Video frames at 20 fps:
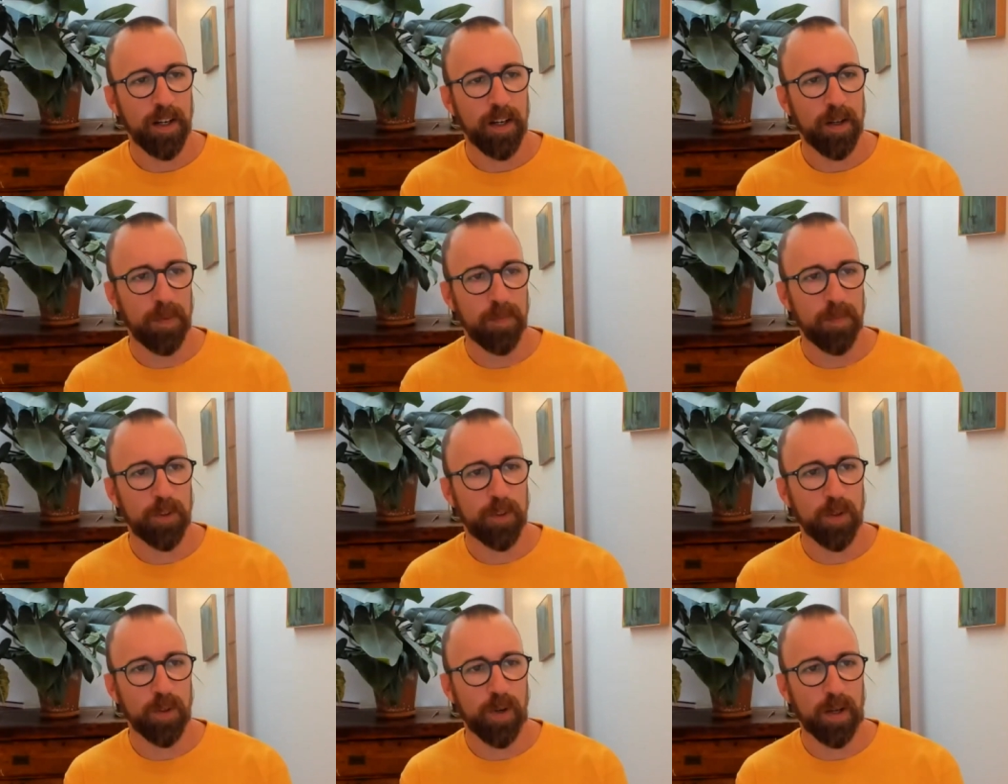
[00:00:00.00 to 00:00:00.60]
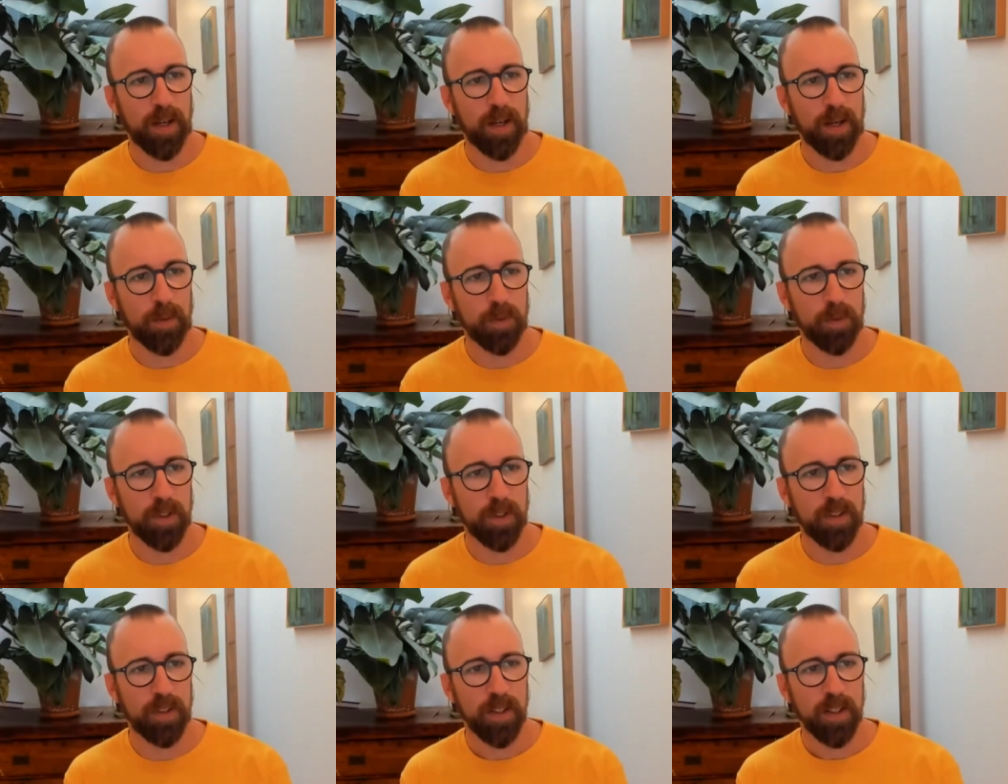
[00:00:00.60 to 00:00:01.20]
So I
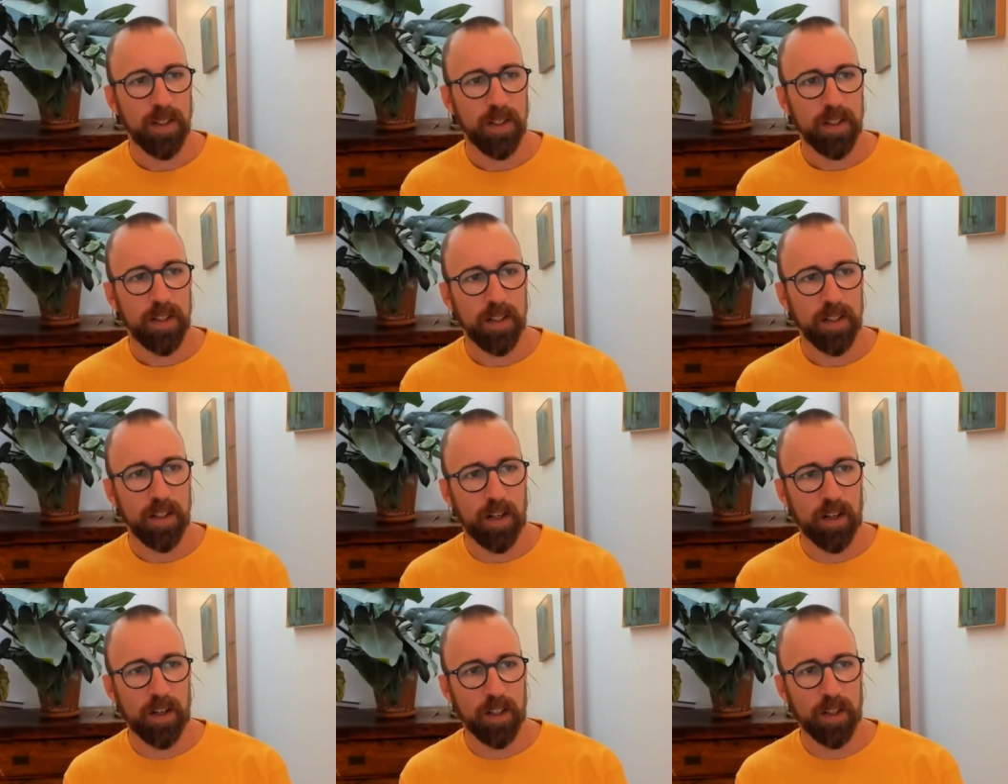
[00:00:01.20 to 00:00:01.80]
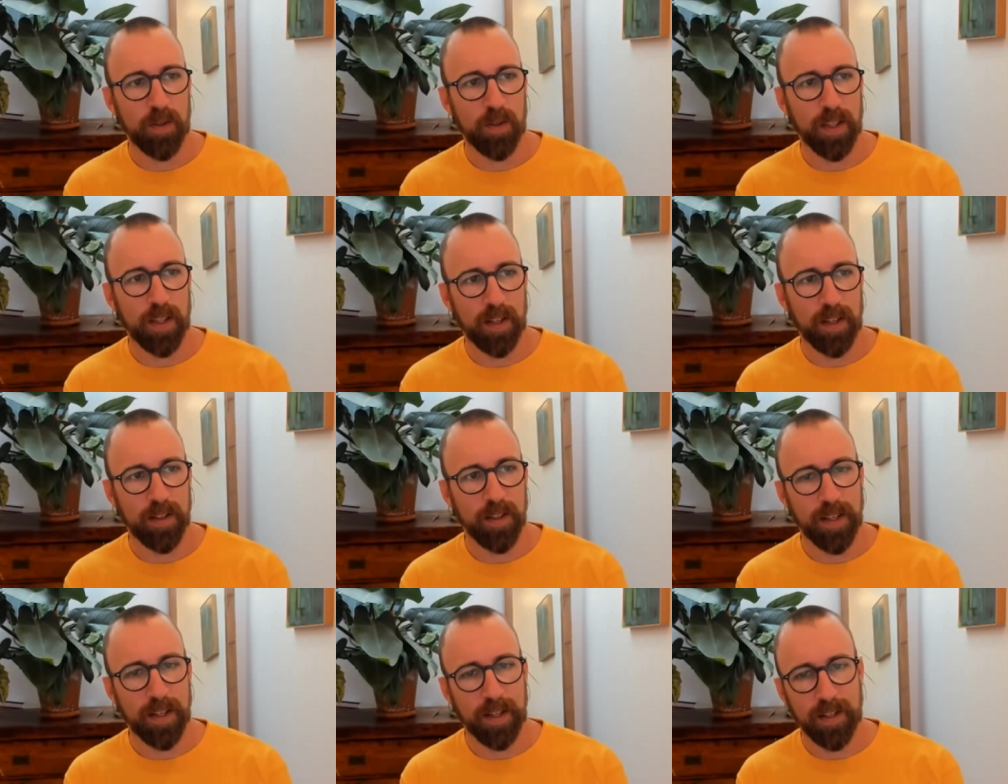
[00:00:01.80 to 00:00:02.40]
would argue
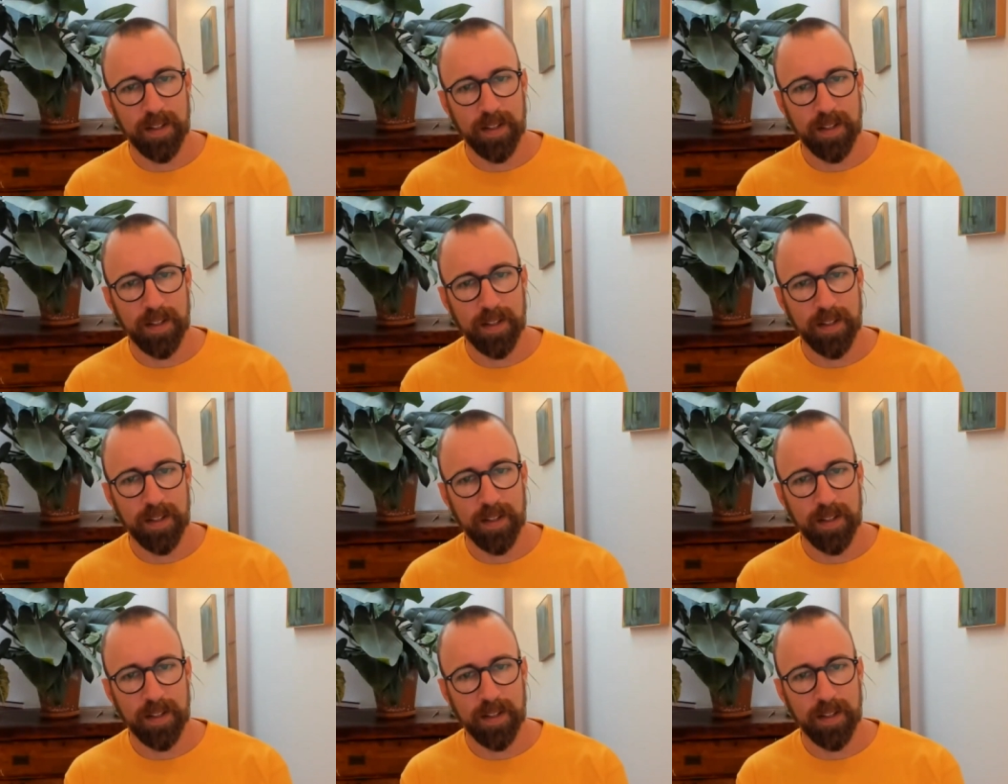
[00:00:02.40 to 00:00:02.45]
that like